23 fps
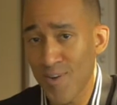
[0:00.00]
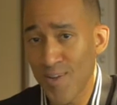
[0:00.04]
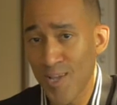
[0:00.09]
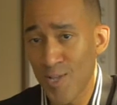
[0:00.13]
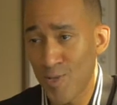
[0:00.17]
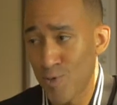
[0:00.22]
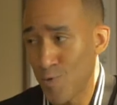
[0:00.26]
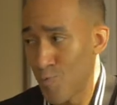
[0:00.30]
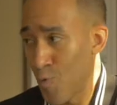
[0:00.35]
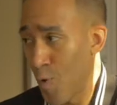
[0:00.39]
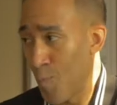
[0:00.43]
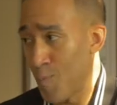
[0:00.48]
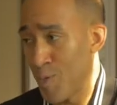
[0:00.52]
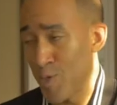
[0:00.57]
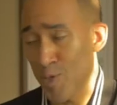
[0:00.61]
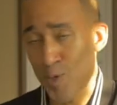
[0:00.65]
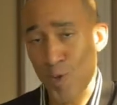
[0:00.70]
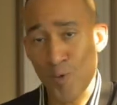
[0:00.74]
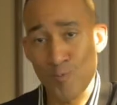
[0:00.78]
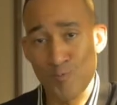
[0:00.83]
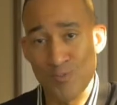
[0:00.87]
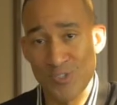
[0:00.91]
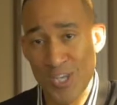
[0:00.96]
And you want me to
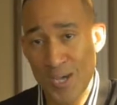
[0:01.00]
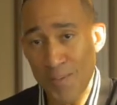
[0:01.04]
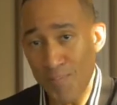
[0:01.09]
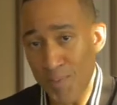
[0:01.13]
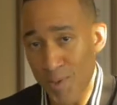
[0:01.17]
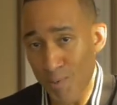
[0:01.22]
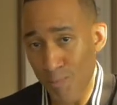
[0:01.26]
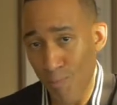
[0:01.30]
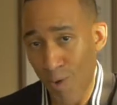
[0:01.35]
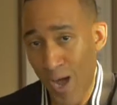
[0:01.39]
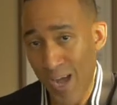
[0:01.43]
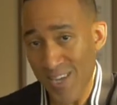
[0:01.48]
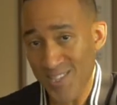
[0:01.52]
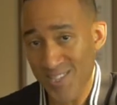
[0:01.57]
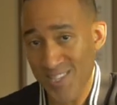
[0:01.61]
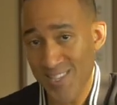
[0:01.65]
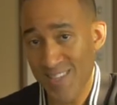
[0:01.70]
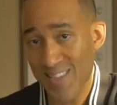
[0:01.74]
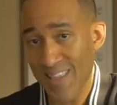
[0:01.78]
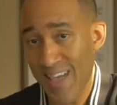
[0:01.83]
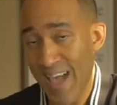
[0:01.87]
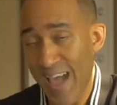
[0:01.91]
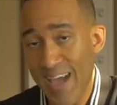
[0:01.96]
go dip and wash
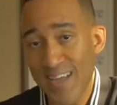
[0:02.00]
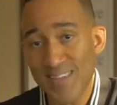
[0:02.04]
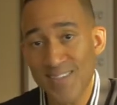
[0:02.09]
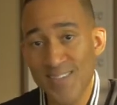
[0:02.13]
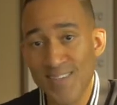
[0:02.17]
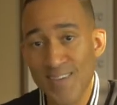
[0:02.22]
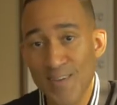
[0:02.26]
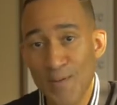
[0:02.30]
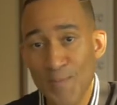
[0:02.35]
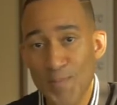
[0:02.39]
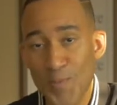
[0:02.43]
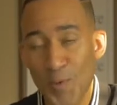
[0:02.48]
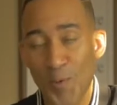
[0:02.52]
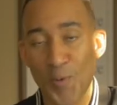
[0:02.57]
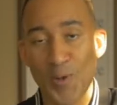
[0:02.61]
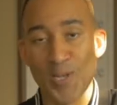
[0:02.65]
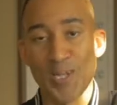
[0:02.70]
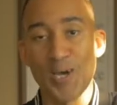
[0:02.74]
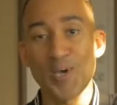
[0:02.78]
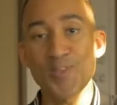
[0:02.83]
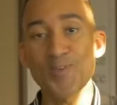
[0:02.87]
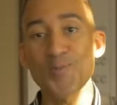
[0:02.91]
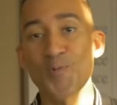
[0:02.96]
in that? Or in
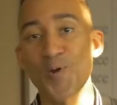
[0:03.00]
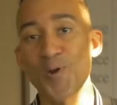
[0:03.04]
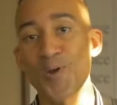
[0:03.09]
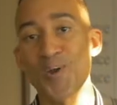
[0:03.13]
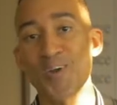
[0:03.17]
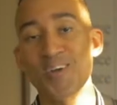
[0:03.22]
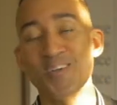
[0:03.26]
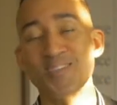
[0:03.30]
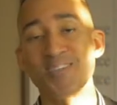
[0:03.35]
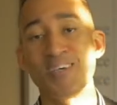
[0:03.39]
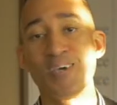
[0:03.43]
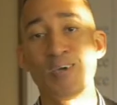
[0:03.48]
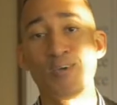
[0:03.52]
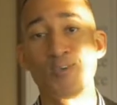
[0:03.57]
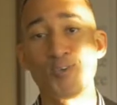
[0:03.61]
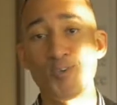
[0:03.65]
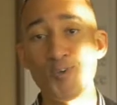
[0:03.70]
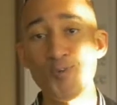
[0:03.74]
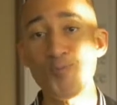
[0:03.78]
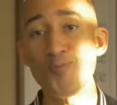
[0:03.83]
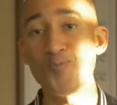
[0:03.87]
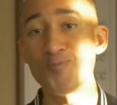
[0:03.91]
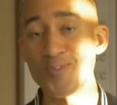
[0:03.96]
other words,
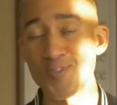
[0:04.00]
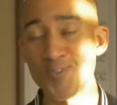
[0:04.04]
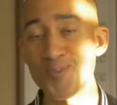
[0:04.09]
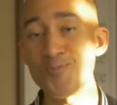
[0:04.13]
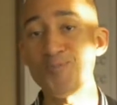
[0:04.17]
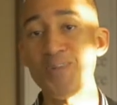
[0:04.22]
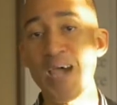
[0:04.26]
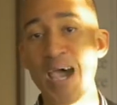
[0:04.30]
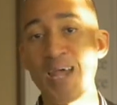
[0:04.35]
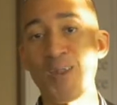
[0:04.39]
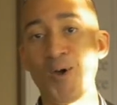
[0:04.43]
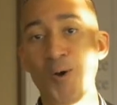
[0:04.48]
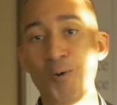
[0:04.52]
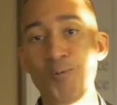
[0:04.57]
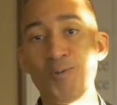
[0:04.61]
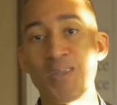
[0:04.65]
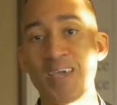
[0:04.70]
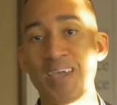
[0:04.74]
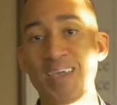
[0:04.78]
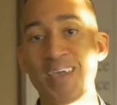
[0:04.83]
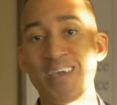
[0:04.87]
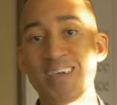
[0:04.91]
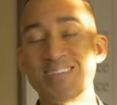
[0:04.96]
you not
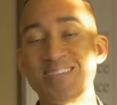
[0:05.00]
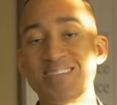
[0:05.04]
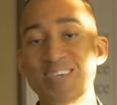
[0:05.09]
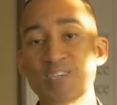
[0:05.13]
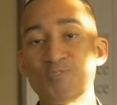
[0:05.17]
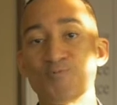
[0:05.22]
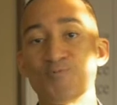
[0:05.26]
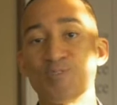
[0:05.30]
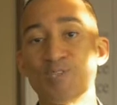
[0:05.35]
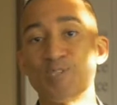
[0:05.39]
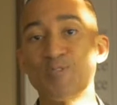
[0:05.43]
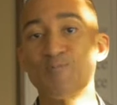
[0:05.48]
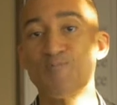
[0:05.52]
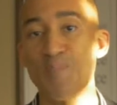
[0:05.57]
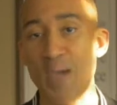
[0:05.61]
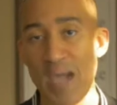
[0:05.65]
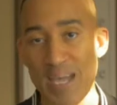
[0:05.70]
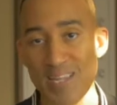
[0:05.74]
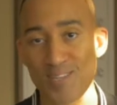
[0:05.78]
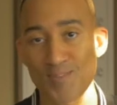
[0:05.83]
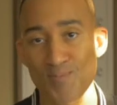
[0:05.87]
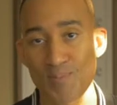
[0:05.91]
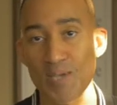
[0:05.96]
only
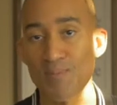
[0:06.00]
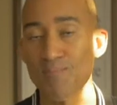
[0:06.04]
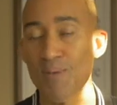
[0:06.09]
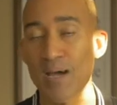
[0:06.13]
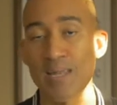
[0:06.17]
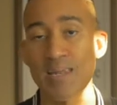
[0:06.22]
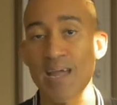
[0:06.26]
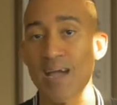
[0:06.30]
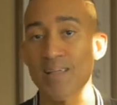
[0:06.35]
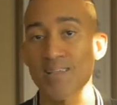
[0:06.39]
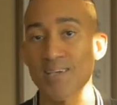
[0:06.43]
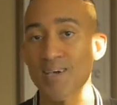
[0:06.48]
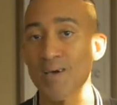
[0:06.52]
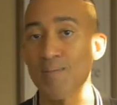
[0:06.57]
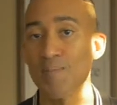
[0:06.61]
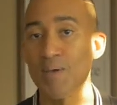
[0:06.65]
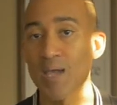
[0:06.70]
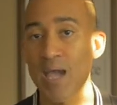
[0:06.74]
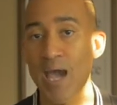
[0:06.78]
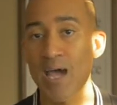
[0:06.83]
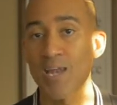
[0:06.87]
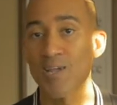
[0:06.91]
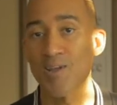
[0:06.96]
disrespect me by not
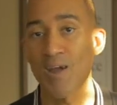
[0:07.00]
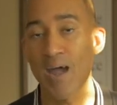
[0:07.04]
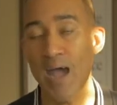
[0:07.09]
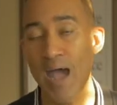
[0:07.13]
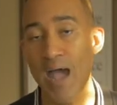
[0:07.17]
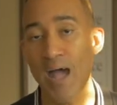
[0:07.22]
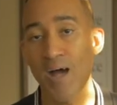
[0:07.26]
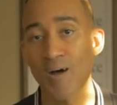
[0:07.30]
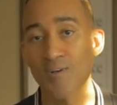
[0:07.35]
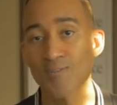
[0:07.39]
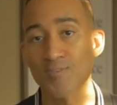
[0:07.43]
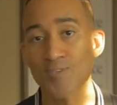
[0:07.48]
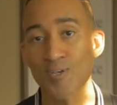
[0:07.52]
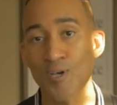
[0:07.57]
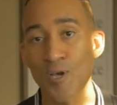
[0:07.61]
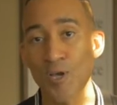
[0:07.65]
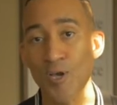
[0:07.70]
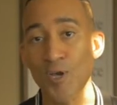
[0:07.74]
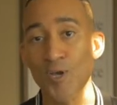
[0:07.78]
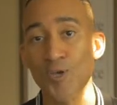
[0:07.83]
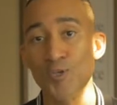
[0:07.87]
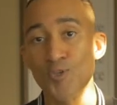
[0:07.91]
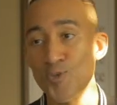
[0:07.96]
coming out of your house,
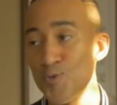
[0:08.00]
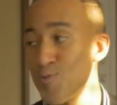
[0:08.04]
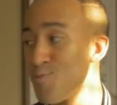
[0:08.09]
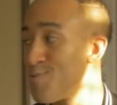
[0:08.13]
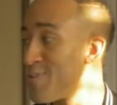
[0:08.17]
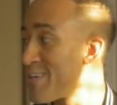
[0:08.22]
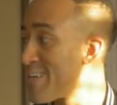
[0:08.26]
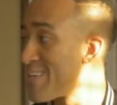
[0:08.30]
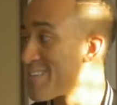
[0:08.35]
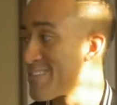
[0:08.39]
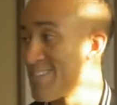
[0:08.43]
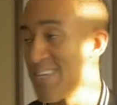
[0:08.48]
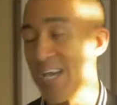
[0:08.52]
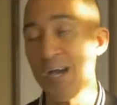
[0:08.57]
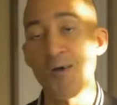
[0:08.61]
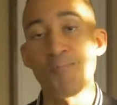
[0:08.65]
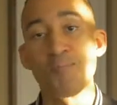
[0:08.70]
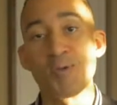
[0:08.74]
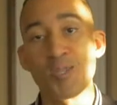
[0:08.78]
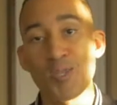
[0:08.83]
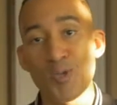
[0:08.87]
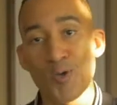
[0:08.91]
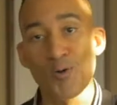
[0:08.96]
you then tell
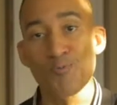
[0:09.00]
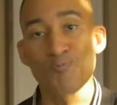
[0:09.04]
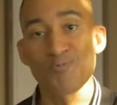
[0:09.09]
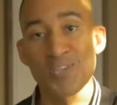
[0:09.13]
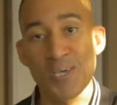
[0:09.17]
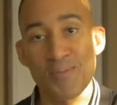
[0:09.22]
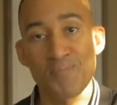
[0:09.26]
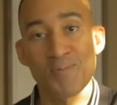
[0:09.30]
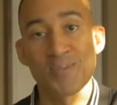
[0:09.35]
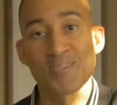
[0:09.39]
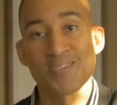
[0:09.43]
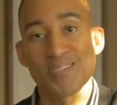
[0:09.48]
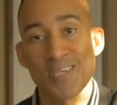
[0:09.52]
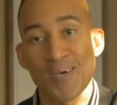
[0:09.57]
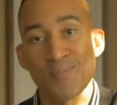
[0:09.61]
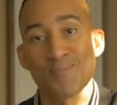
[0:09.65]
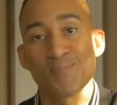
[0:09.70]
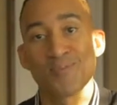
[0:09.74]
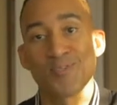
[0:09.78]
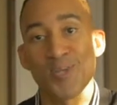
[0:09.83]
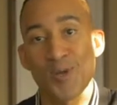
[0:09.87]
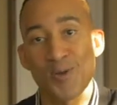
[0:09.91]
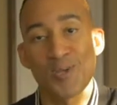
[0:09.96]
me to go dip in
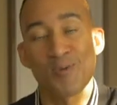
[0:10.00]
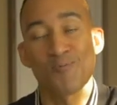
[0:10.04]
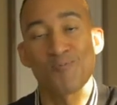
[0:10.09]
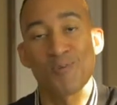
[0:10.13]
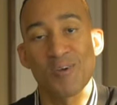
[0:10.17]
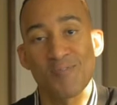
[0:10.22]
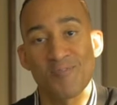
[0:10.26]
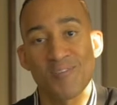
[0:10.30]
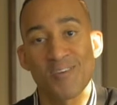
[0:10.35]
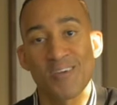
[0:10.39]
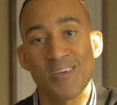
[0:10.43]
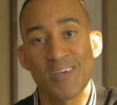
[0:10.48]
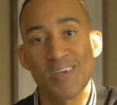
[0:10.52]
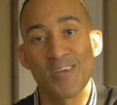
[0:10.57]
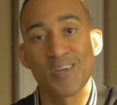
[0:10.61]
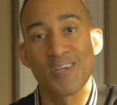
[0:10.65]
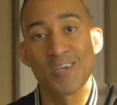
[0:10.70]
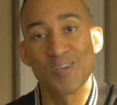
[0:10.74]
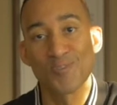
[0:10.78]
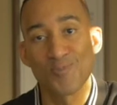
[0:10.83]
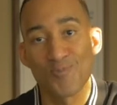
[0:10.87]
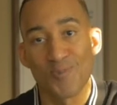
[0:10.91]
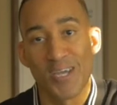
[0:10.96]
some dirty river here in
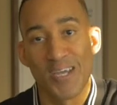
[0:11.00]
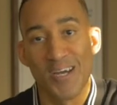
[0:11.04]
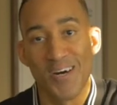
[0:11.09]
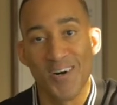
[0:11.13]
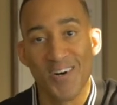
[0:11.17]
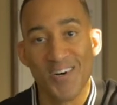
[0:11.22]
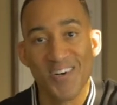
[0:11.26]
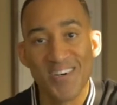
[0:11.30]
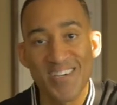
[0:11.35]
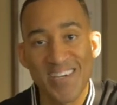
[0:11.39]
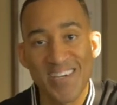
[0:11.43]
Israel.